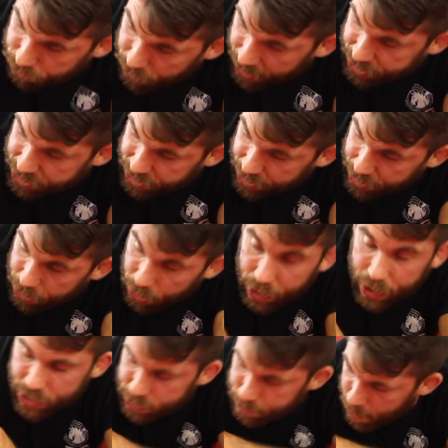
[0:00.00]
flex here
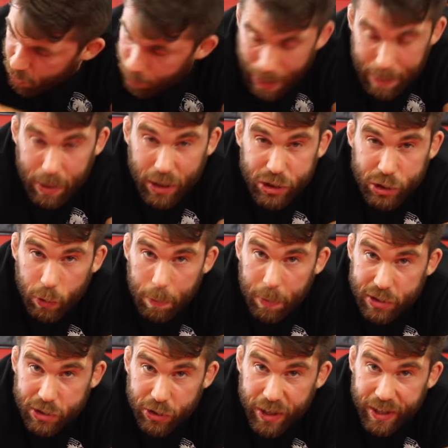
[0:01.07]
against my arm. I'm not sure what
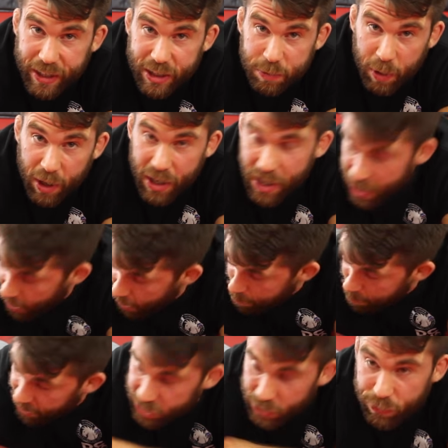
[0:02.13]
muscle that is, but it
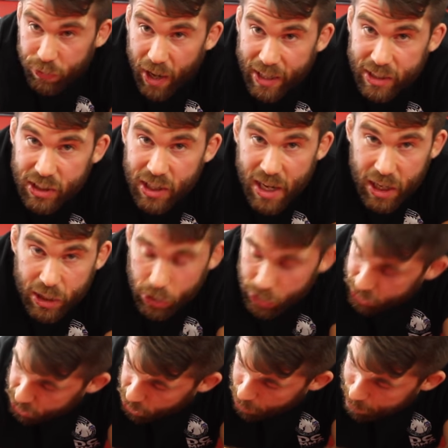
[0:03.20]
makes it flex. So
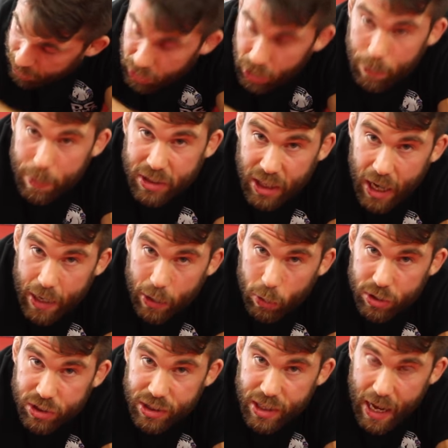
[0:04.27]
this is gonna be a little bit tighter
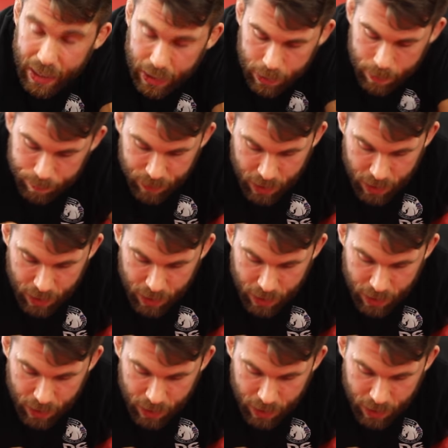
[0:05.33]
on his neck.